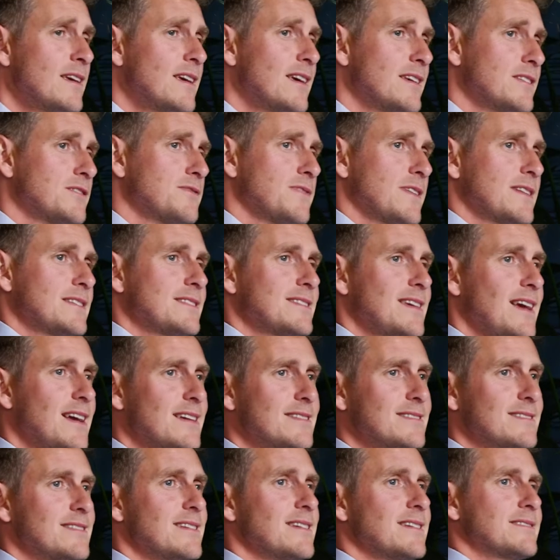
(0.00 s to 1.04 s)
It's
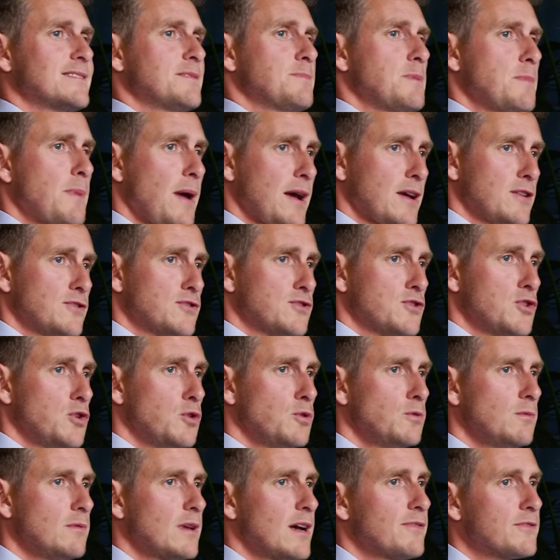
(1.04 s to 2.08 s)
fantastic to be back at
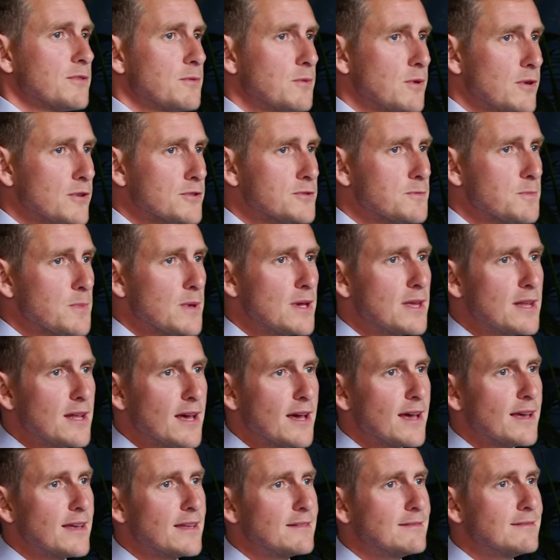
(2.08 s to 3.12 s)
school after what has been
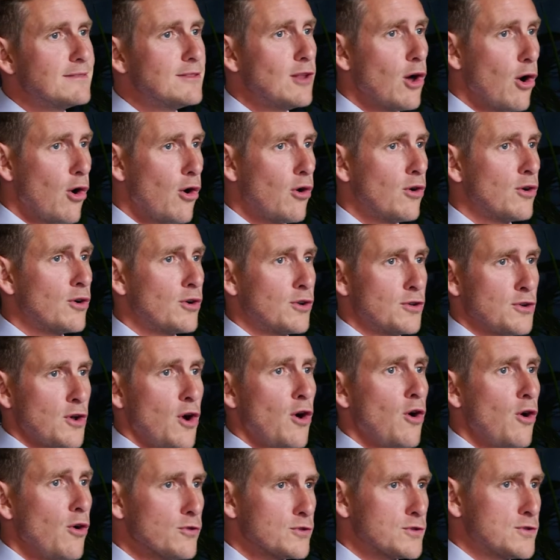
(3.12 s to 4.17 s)
a long and
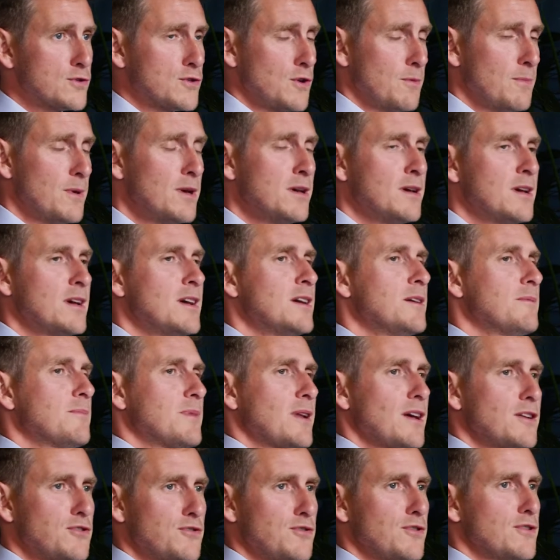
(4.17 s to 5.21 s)
hot summer,
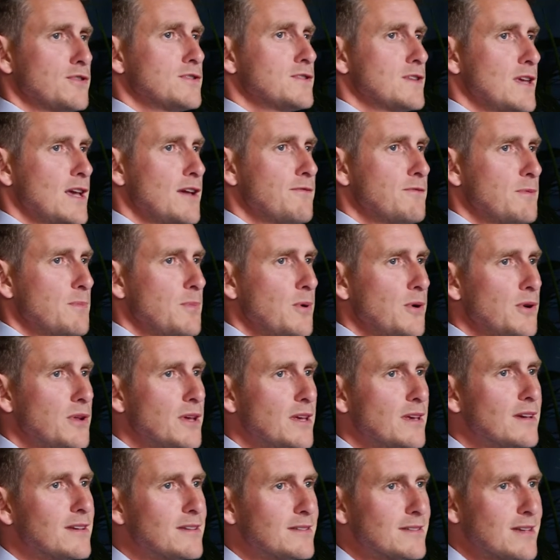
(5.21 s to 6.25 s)
but I trust that
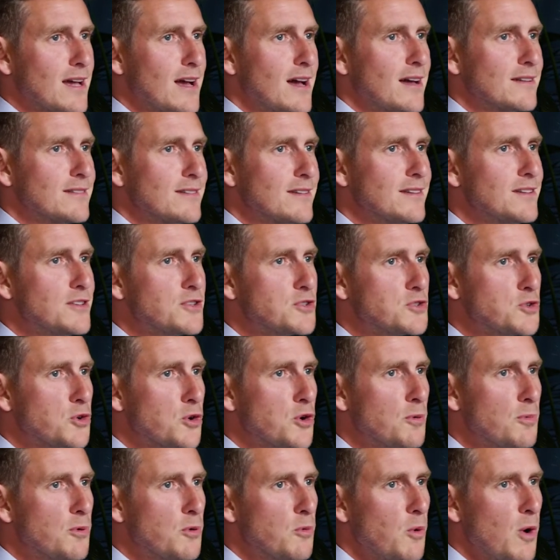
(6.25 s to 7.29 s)
everybody has had an
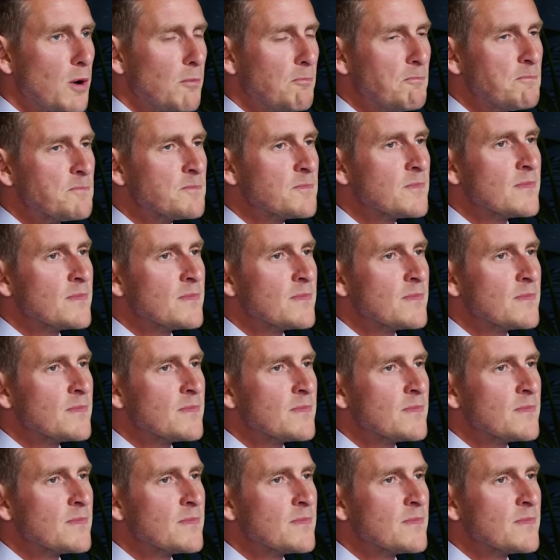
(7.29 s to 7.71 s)
enjoyable one.